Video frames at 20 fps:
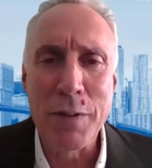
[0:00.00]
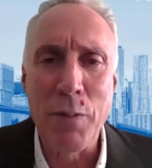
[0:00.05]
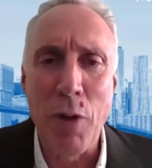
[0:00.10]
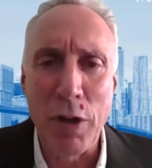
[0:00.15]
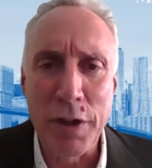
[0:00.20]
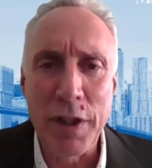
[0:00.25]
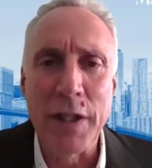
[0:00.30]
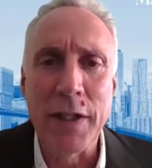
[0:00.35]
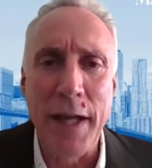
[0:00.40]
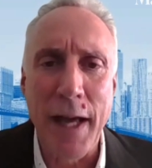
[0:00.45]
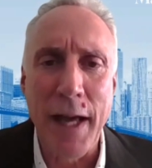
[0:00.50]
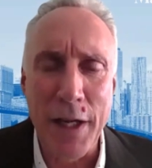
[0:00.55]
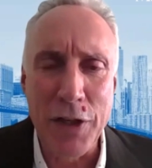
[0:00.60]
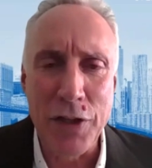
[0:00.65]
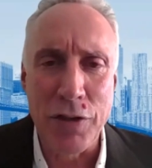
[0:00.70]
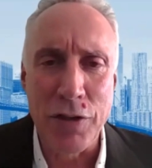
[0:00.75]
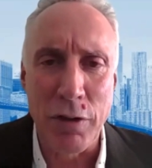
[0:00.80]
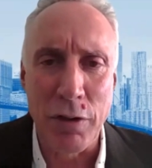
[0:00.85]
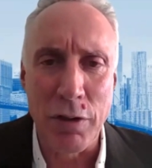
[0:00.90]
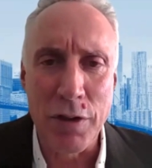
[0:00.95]

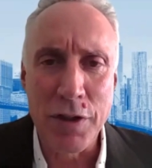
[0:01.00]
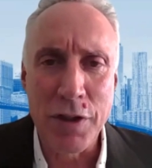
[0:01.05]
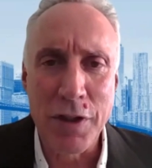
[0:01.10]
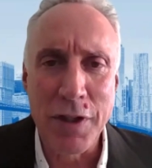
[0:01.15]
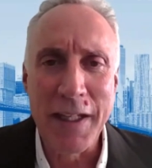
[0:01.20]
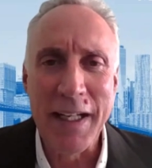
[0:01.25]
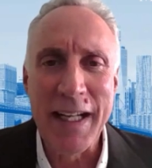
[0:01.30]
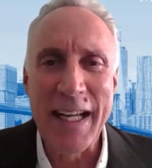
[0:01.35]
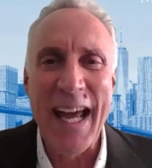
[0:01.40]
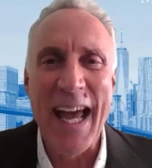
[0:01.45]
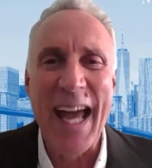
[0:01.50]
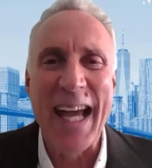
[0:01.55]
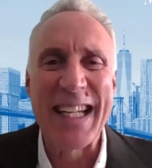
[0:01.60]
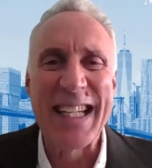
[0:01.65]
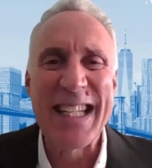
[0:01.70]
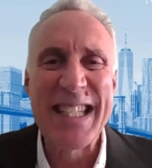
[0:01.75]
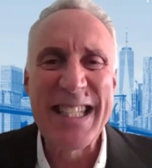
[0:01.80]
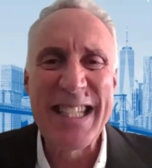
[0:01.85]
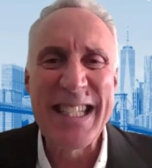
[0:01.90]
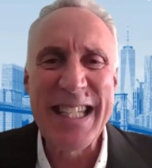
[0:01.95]
multinationals
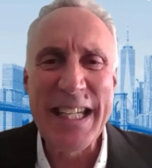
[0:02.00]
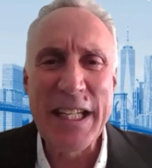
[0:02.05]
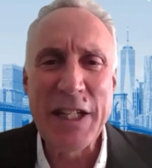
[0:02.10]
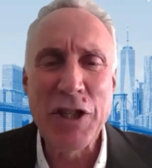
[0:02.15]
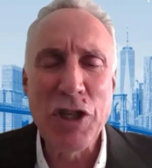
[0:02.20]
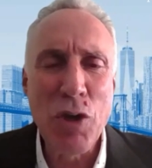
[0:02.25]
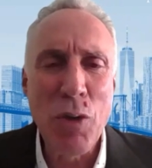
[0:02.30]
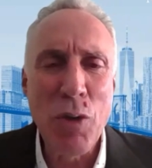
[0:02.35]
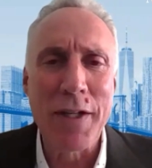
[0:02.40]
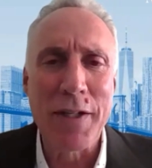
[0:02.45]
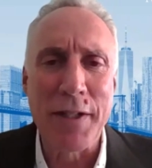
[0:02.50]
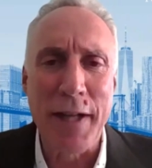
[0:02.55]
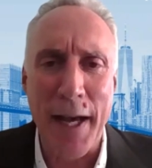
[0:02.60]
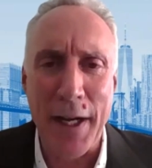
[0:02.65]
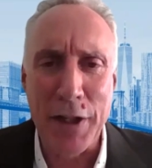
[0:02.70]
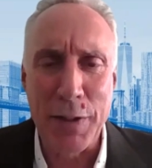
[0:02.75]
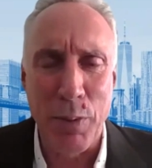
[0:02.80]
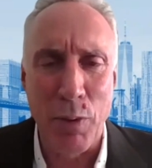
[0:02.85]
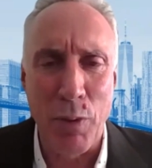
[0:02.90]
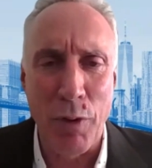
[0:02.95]
exceed U.S.
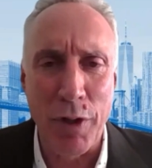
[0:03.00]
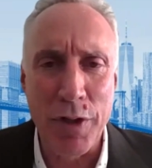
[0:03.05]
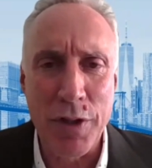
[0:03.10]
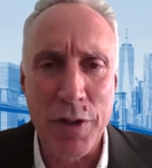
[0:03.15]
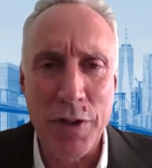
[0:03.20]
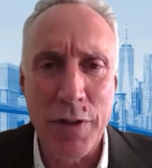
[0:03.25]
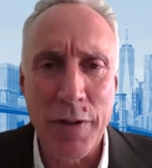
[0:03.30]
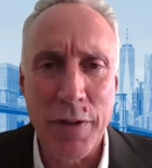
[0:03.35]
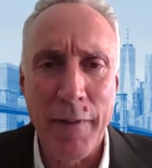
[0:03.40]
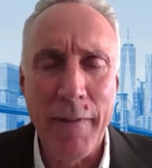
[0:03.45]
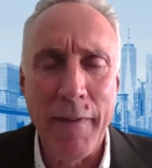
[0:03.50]
exports.